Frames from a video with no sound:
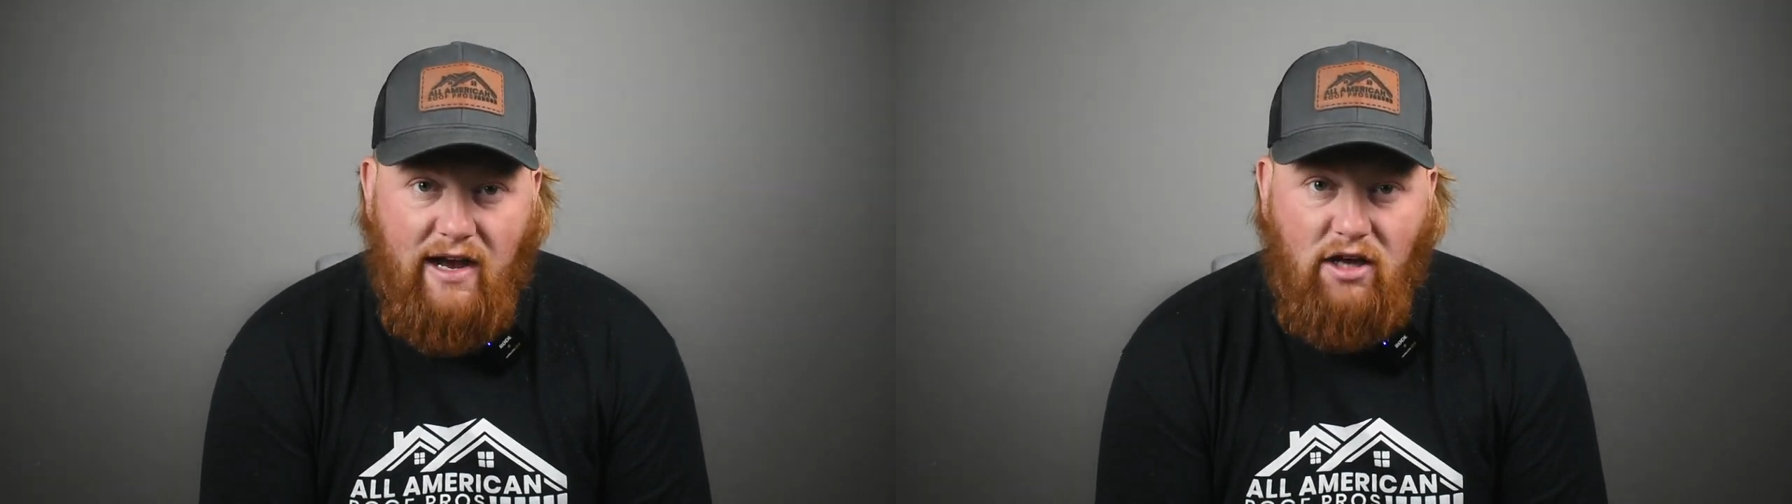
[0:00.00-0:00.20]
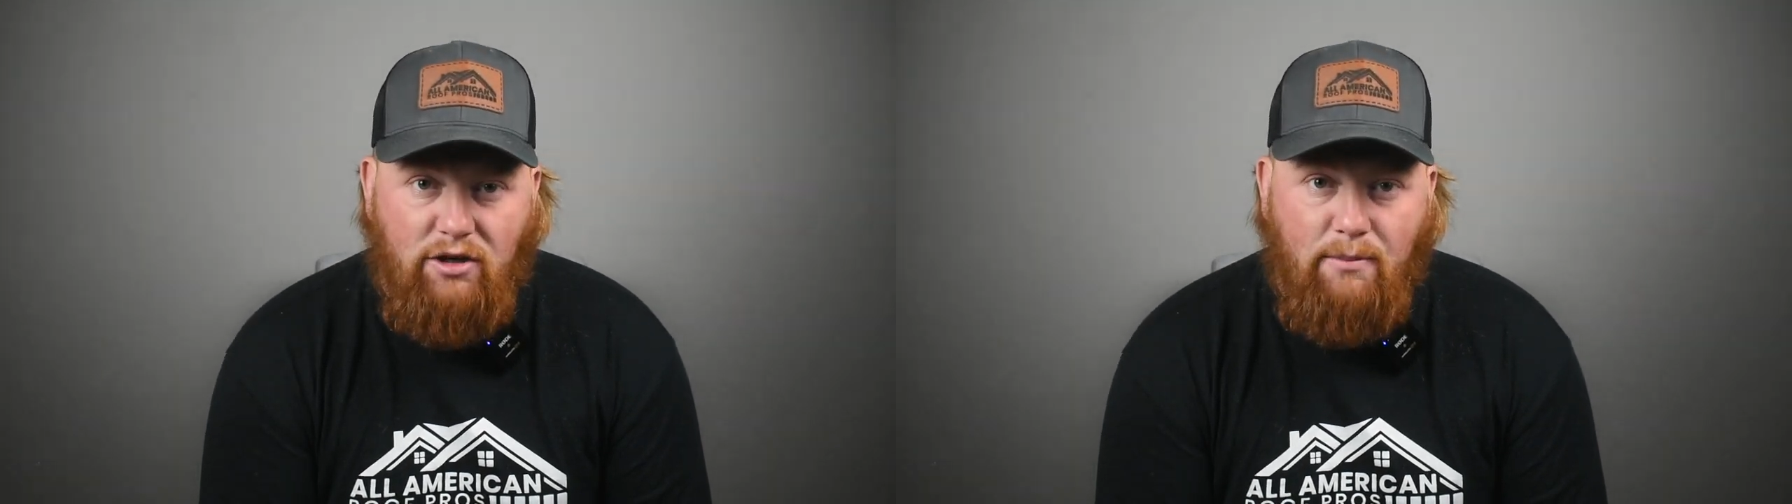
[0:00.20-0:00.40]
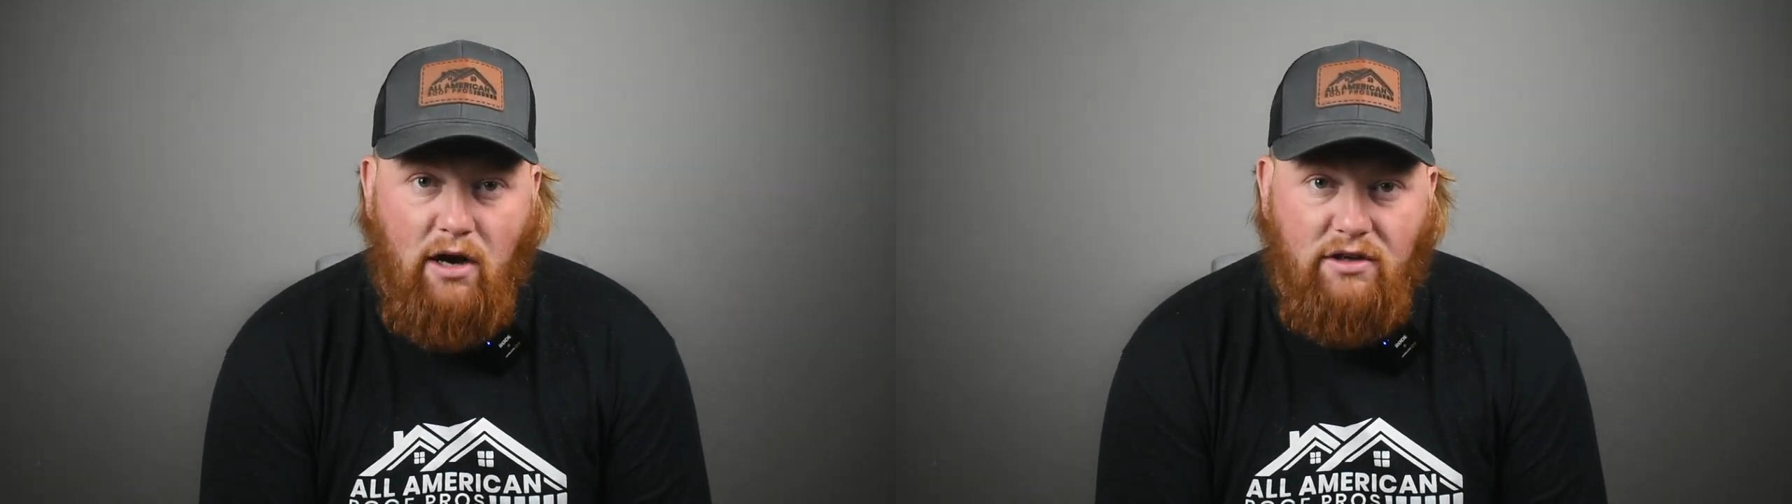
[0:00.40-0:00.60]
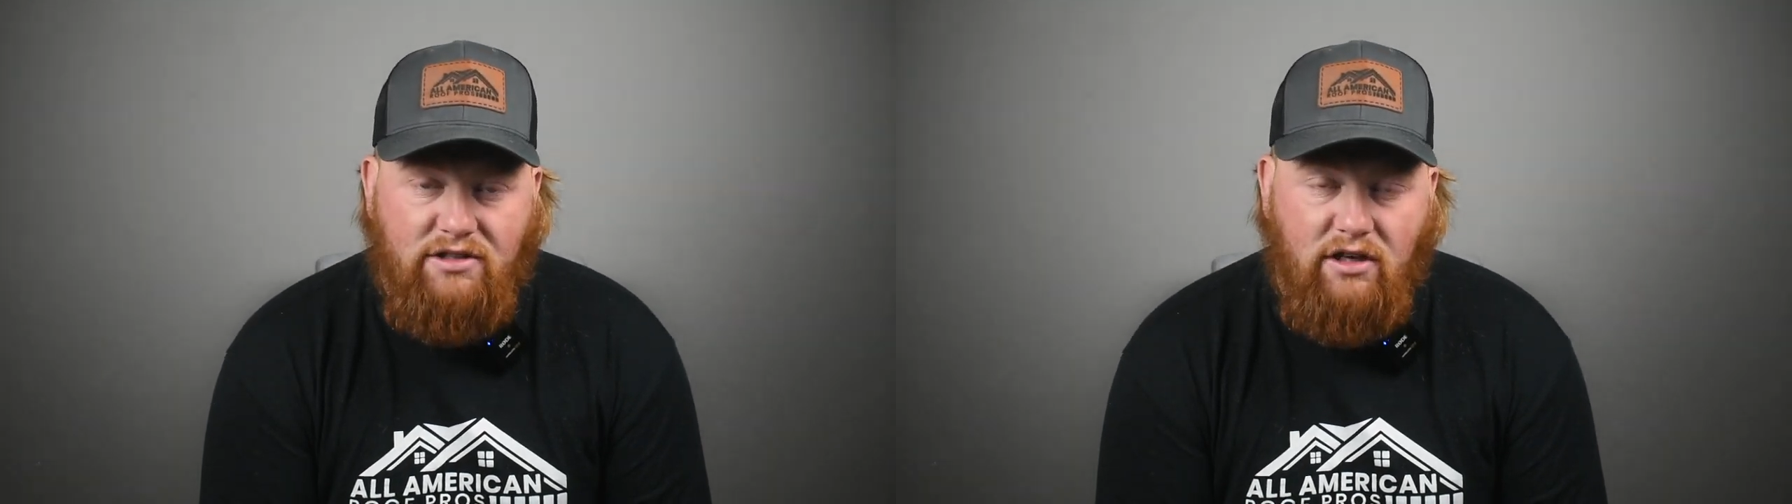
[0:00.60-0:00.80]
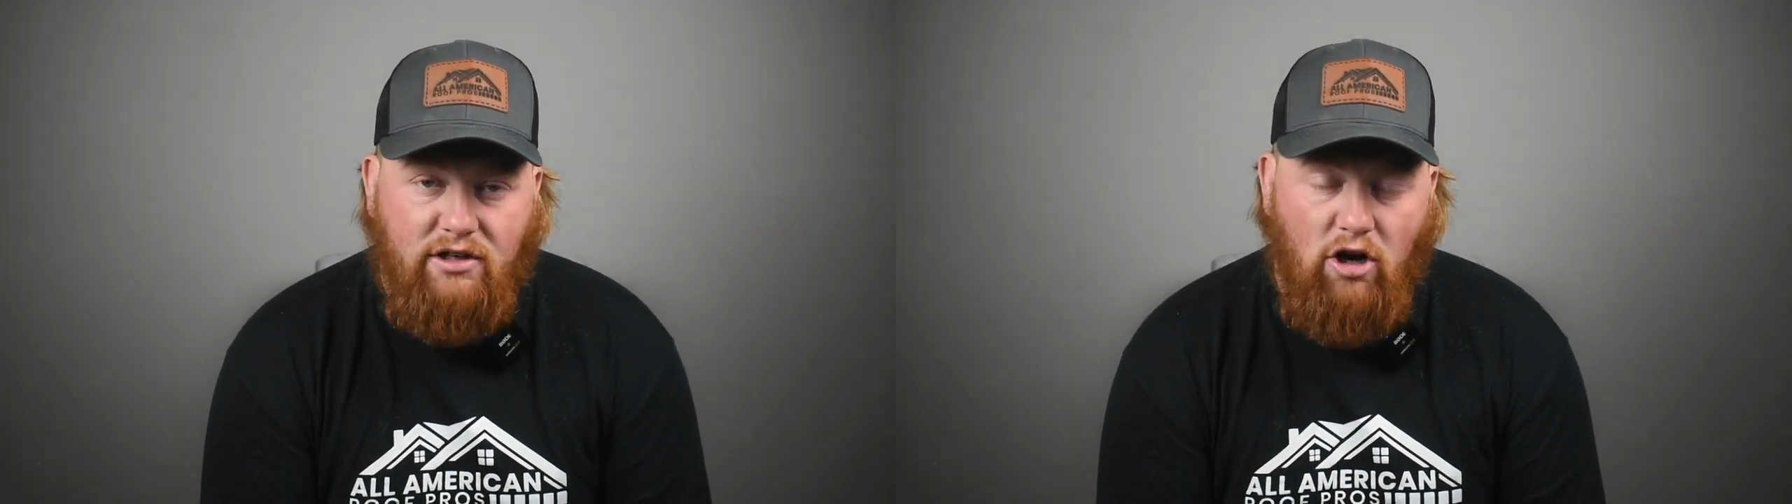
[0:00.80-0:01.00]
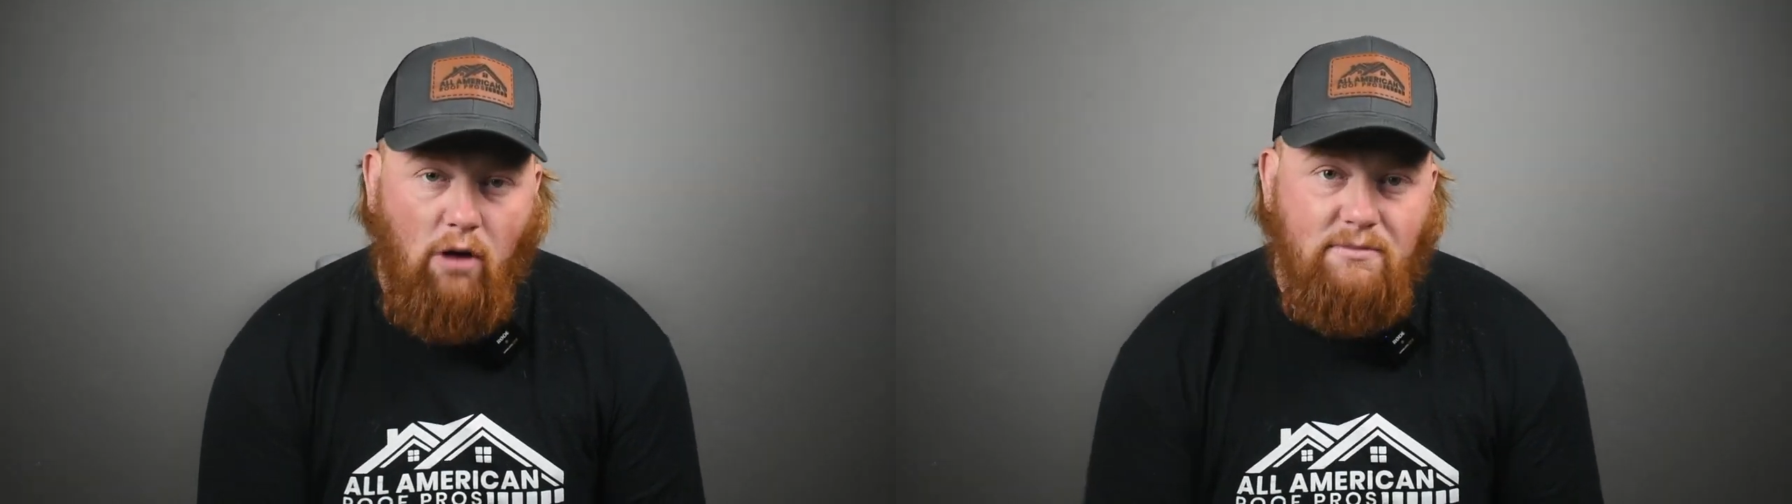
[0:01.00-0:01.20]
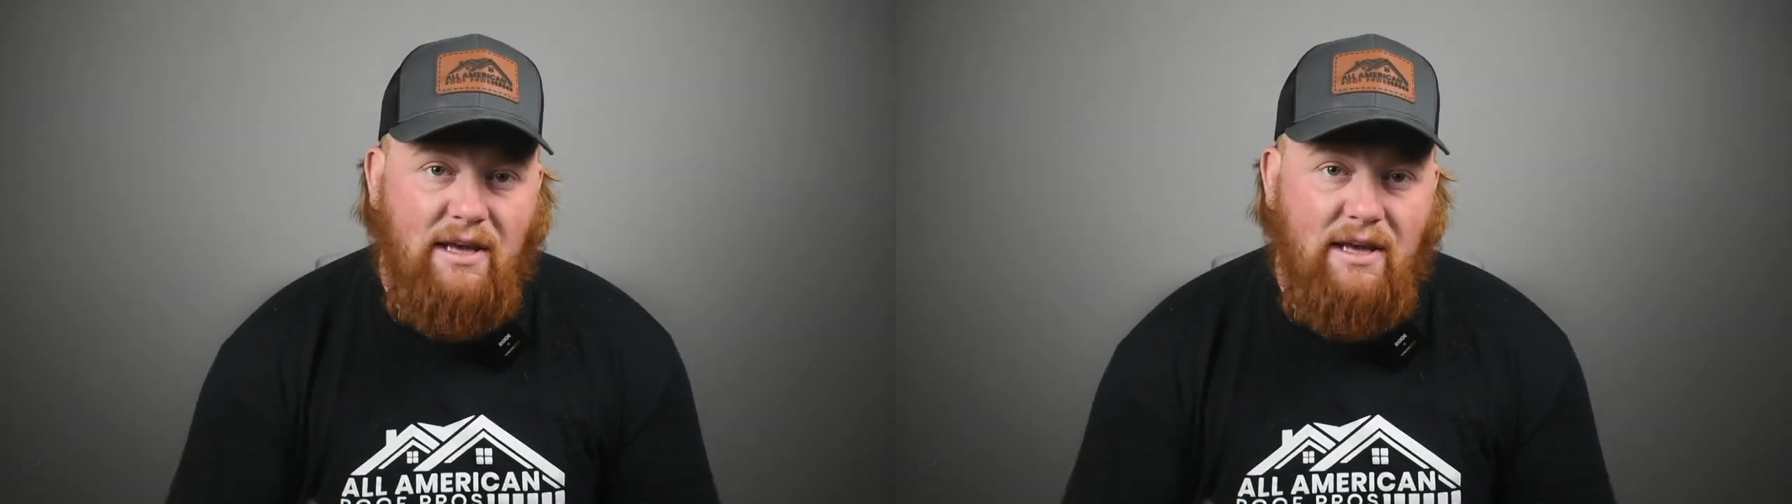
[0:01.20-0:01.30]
value policy on your home,